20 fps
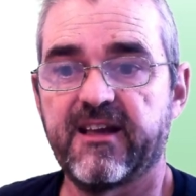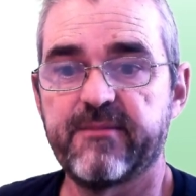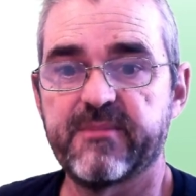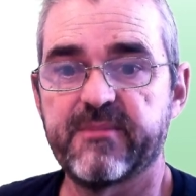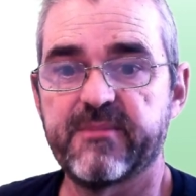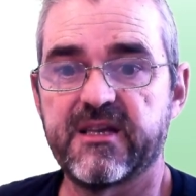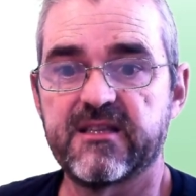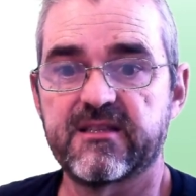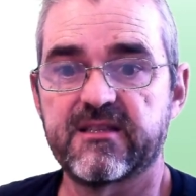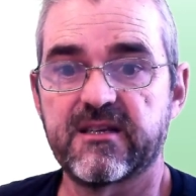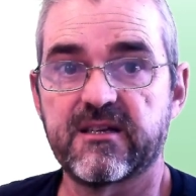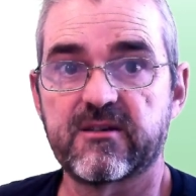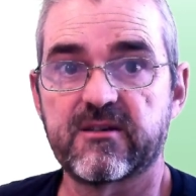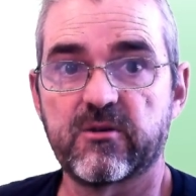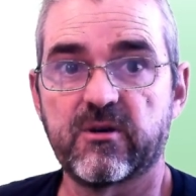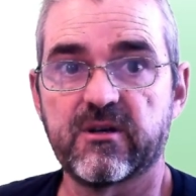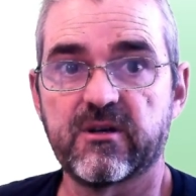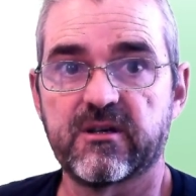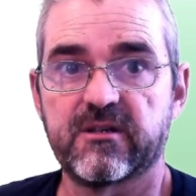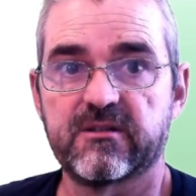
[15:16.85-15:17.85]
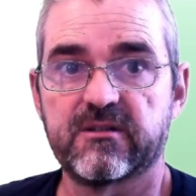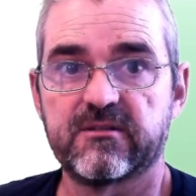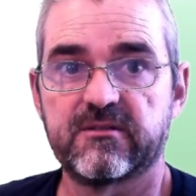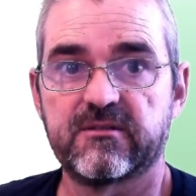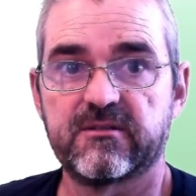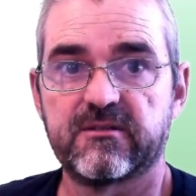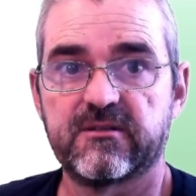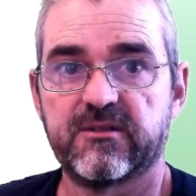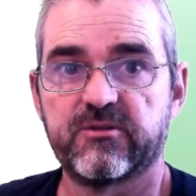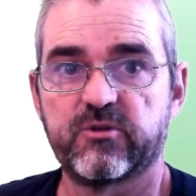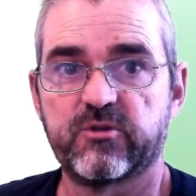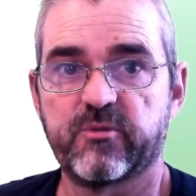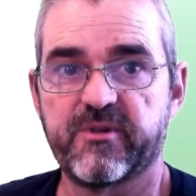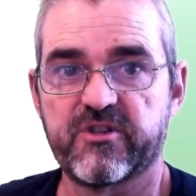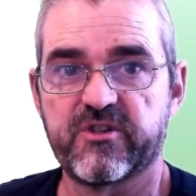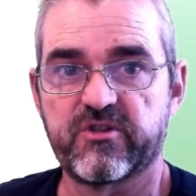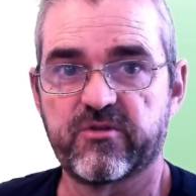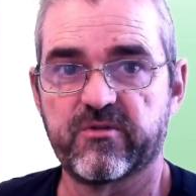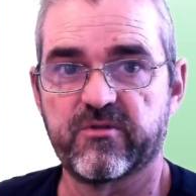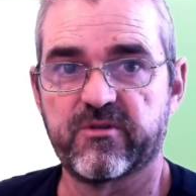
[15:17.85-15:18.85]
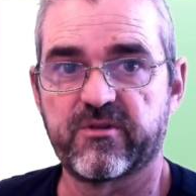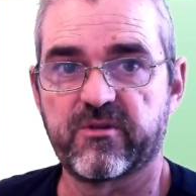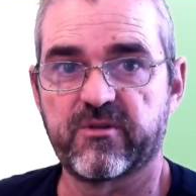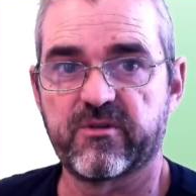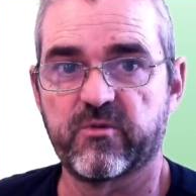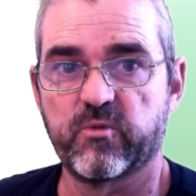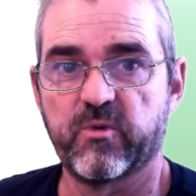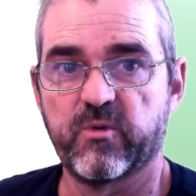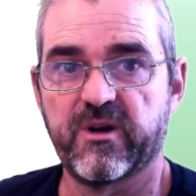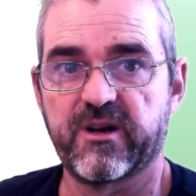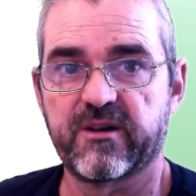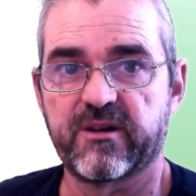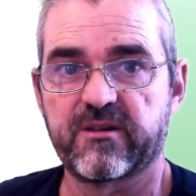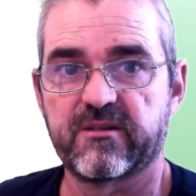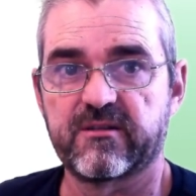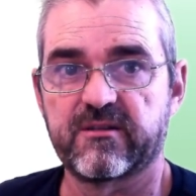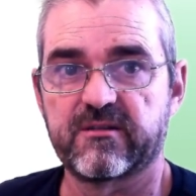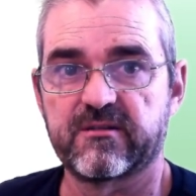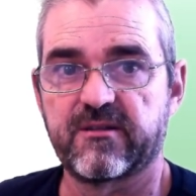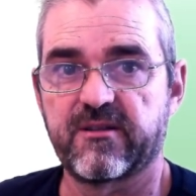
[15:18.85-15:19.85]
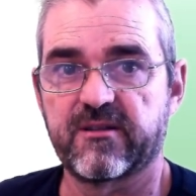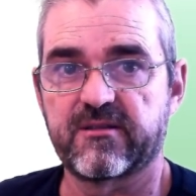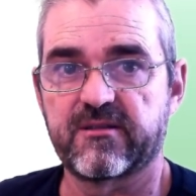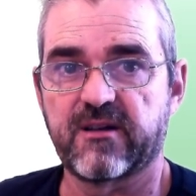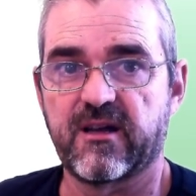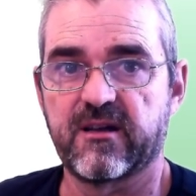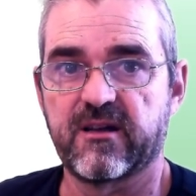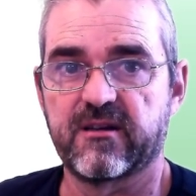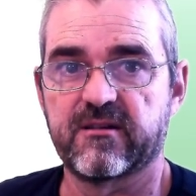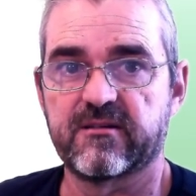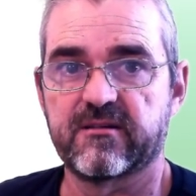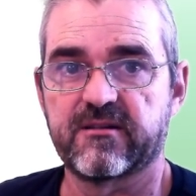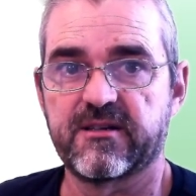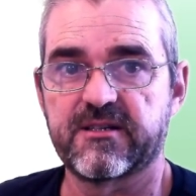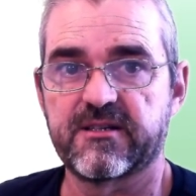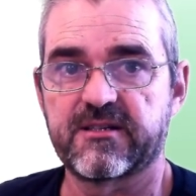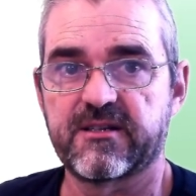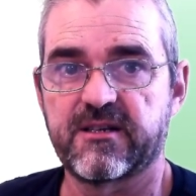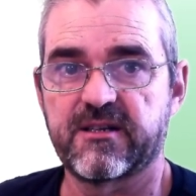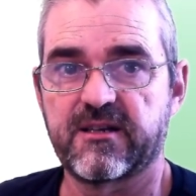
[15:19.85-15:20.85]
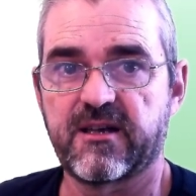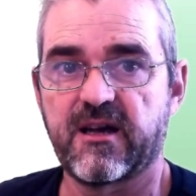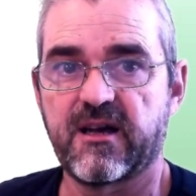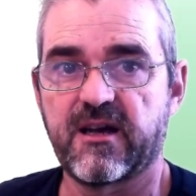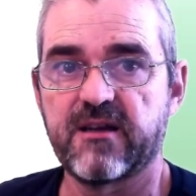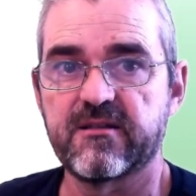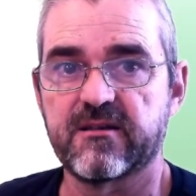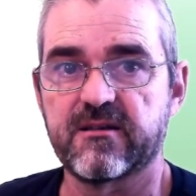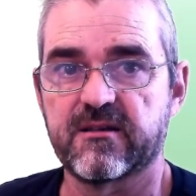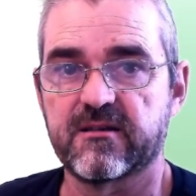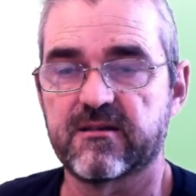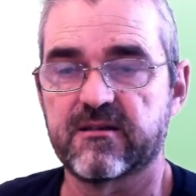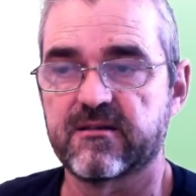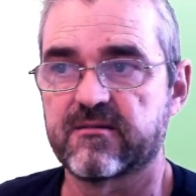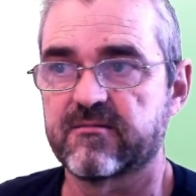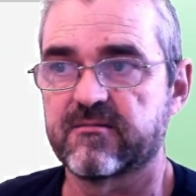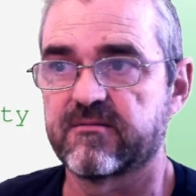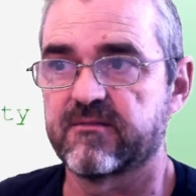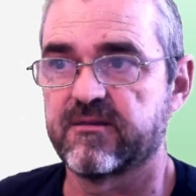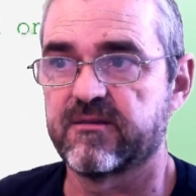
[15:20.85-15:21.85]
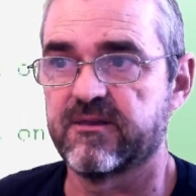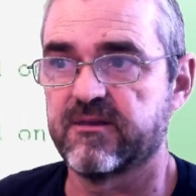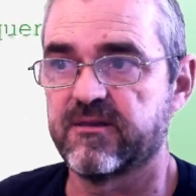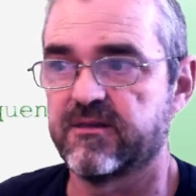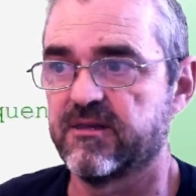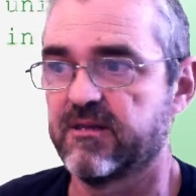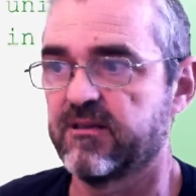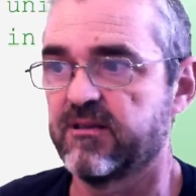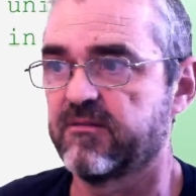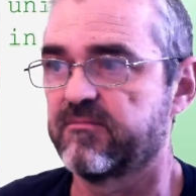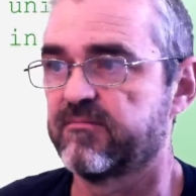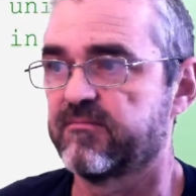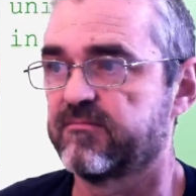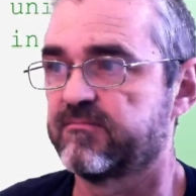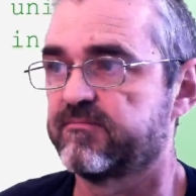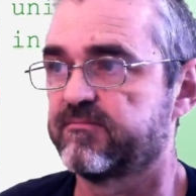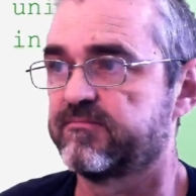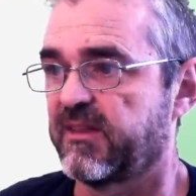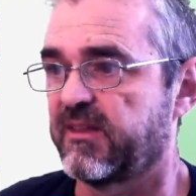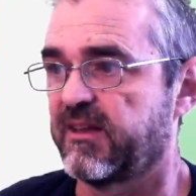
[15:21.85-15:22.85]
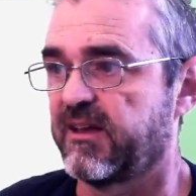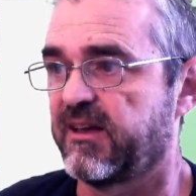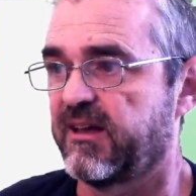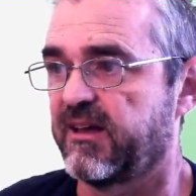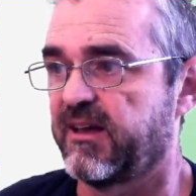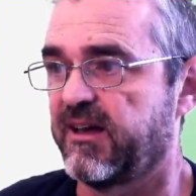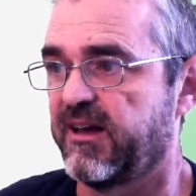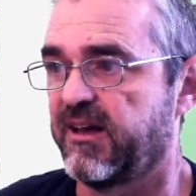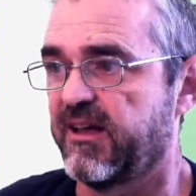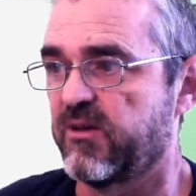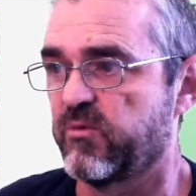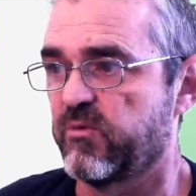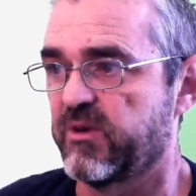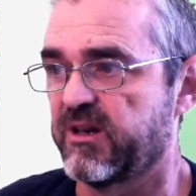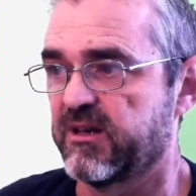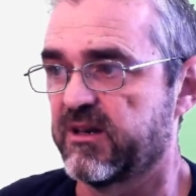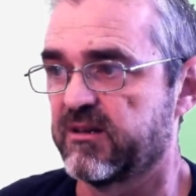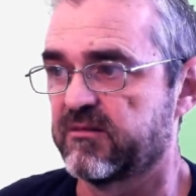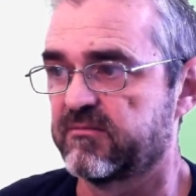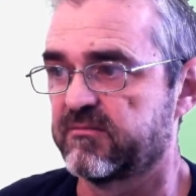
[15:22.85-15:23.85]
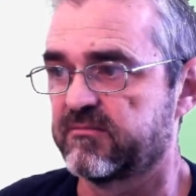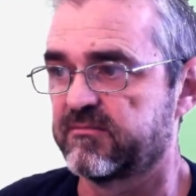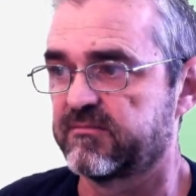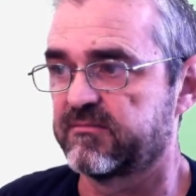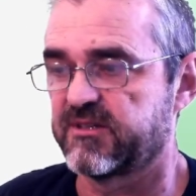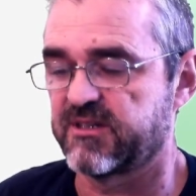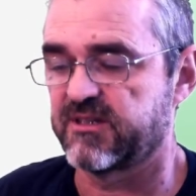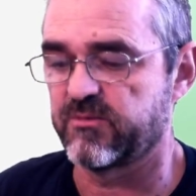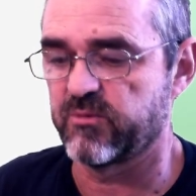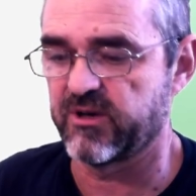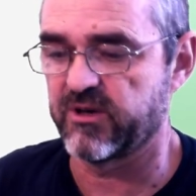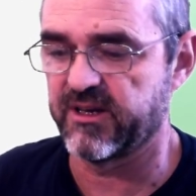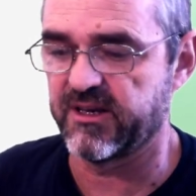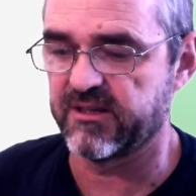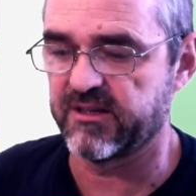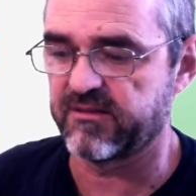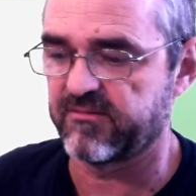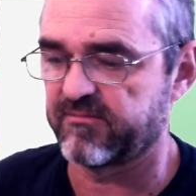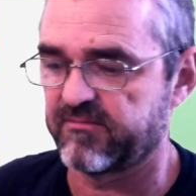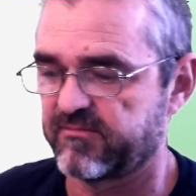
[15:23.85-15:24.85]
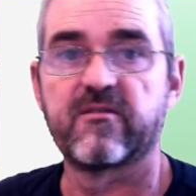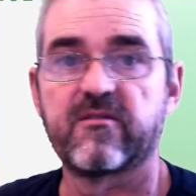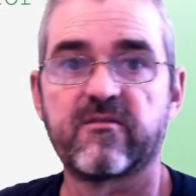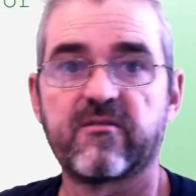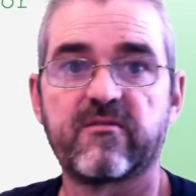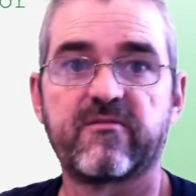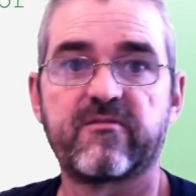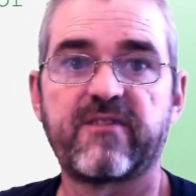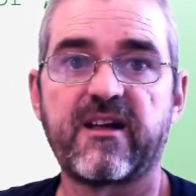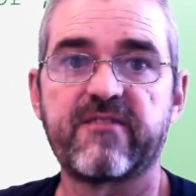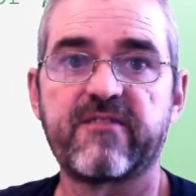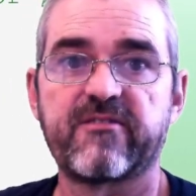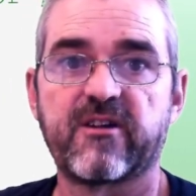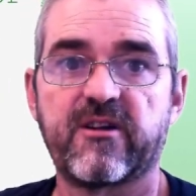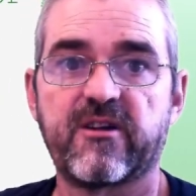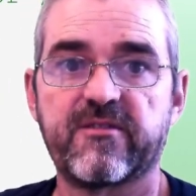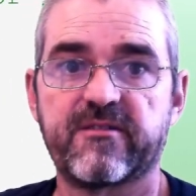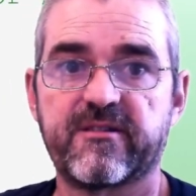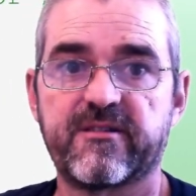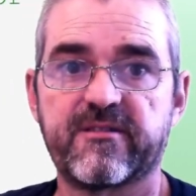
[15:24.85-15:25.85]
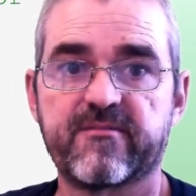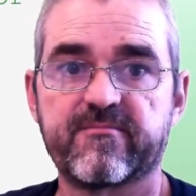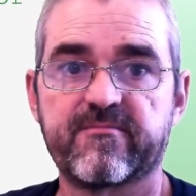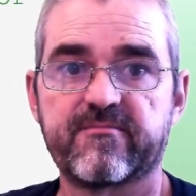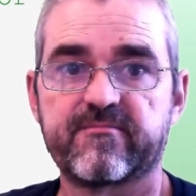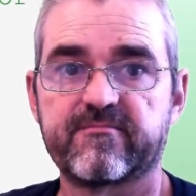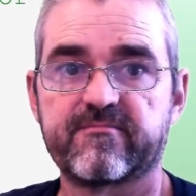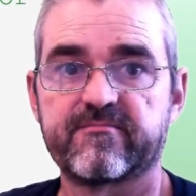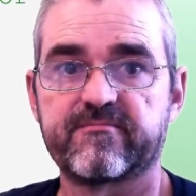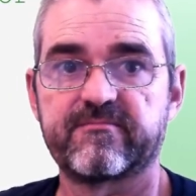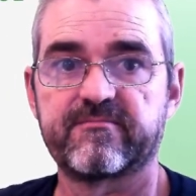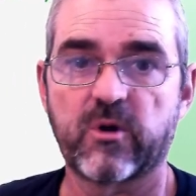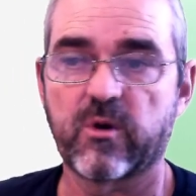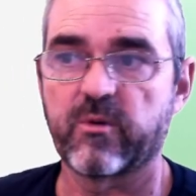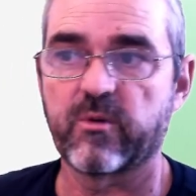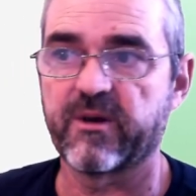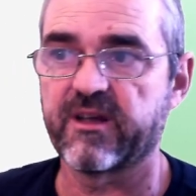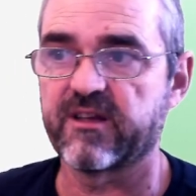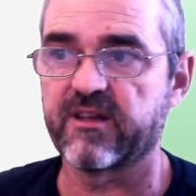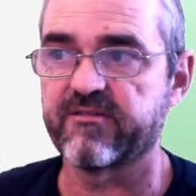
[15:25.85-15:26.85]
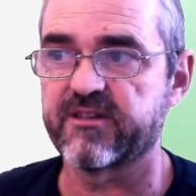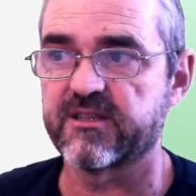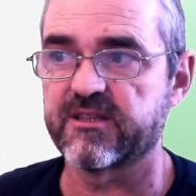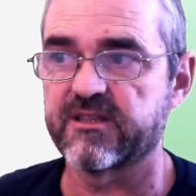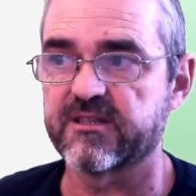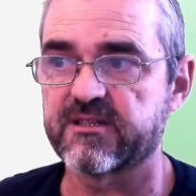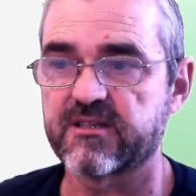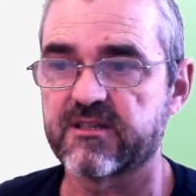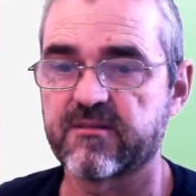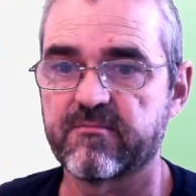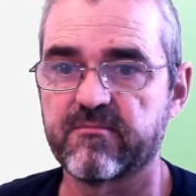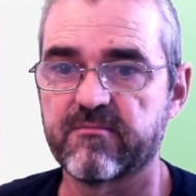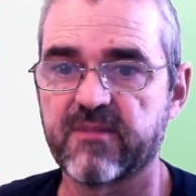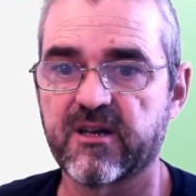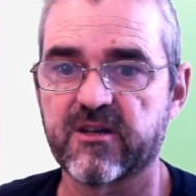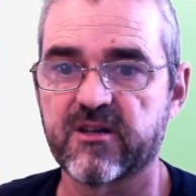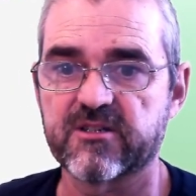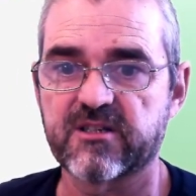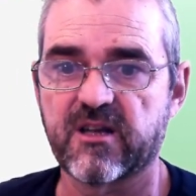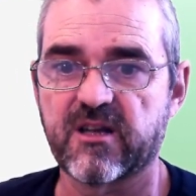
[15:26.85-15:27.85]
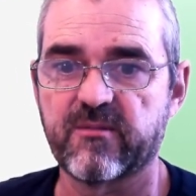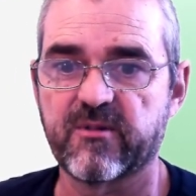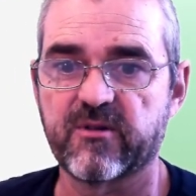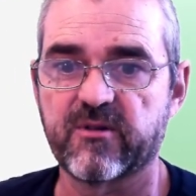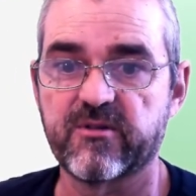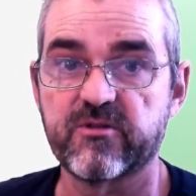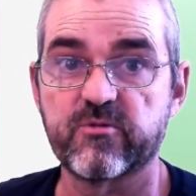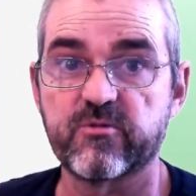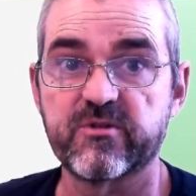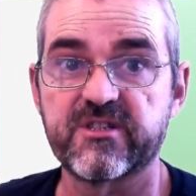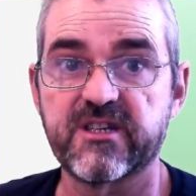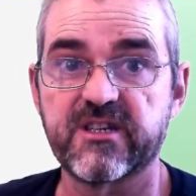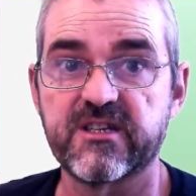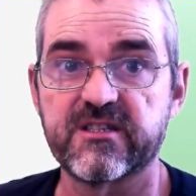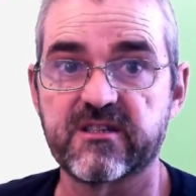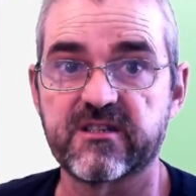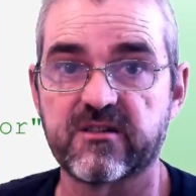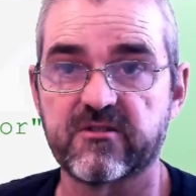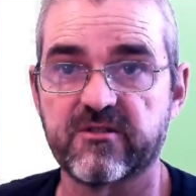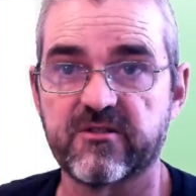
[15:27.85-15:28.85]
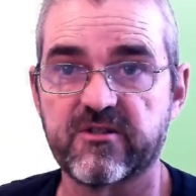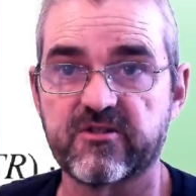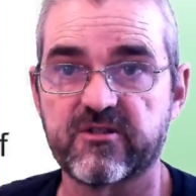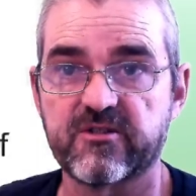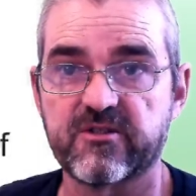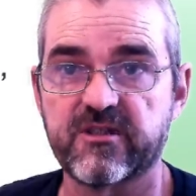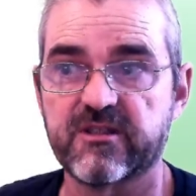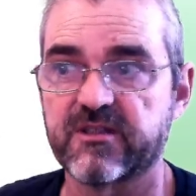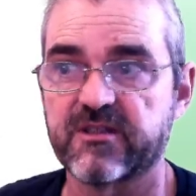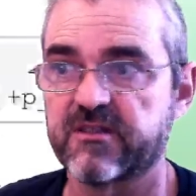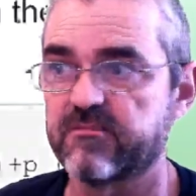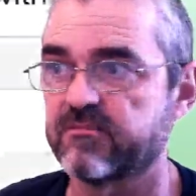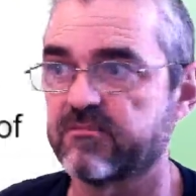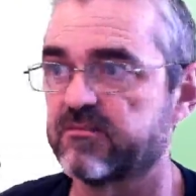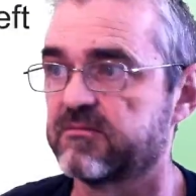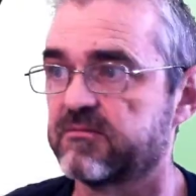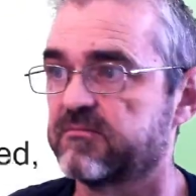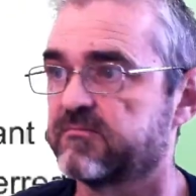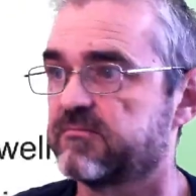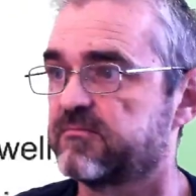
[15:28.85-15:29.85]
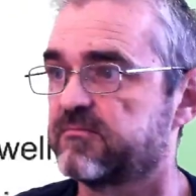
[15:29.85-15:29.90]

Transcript: I may take longer to be sure on where the tiger is hiding. Indeed, I will simulate 500 rowing events because I'm going to change the conditional table